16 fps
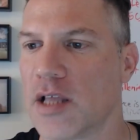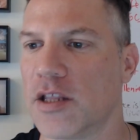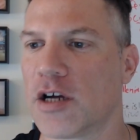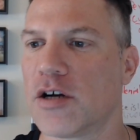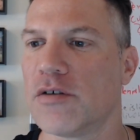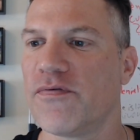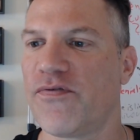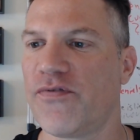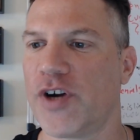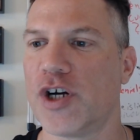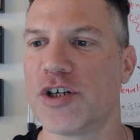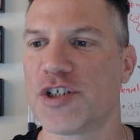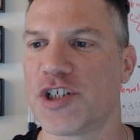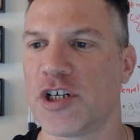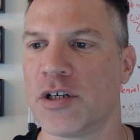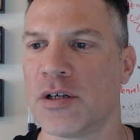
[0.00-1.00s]
The
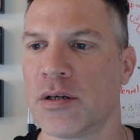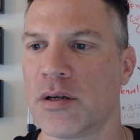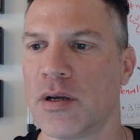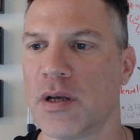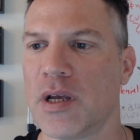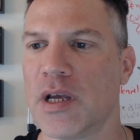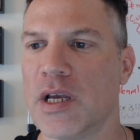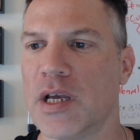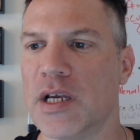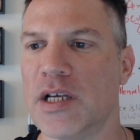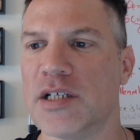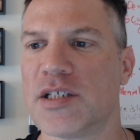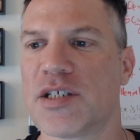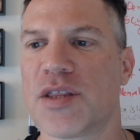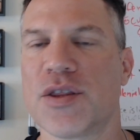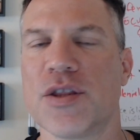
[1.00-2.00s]
conversion
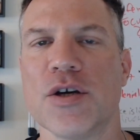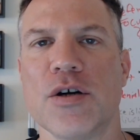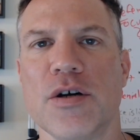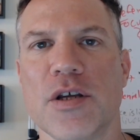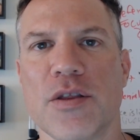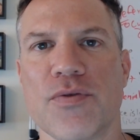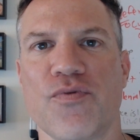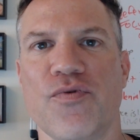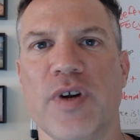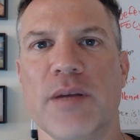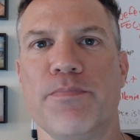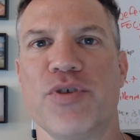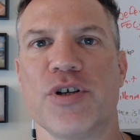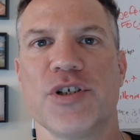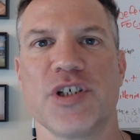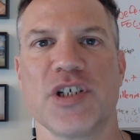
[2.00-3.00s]
is
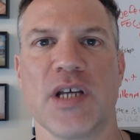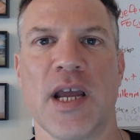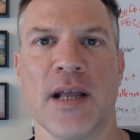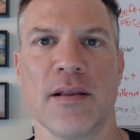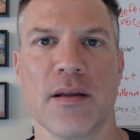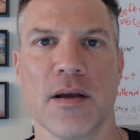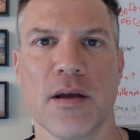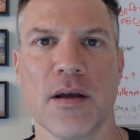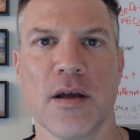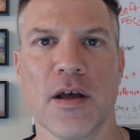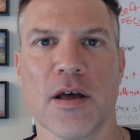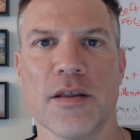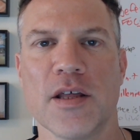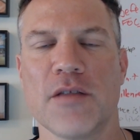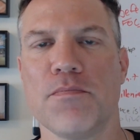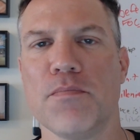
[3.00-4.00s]
33%.
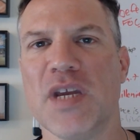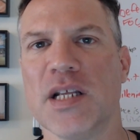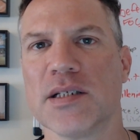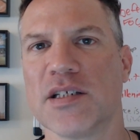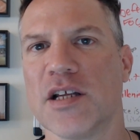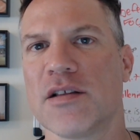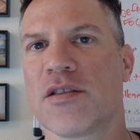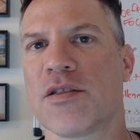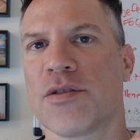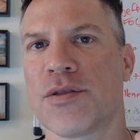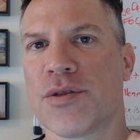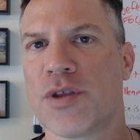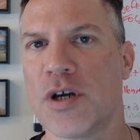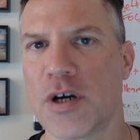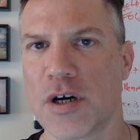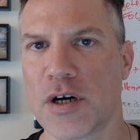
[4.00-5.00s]
That means that
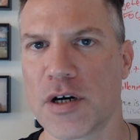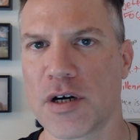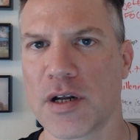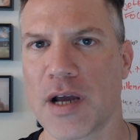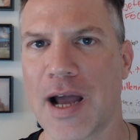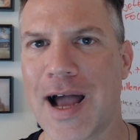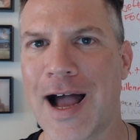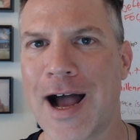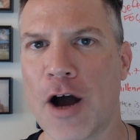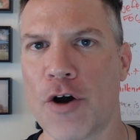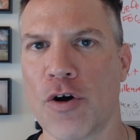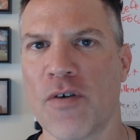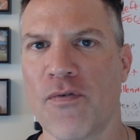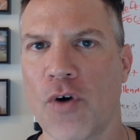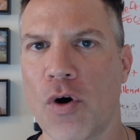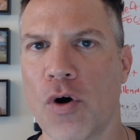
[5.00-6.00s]
third out
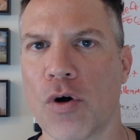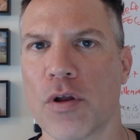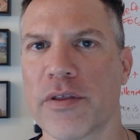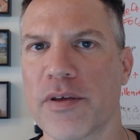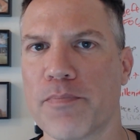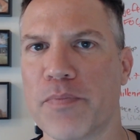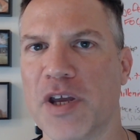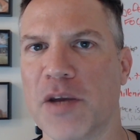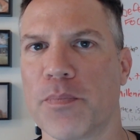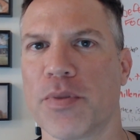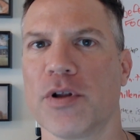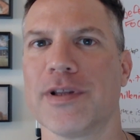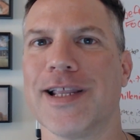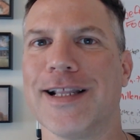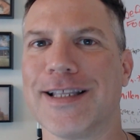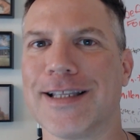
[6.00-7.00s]
of all the
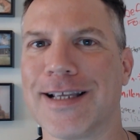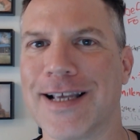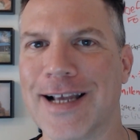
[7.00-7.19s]
people that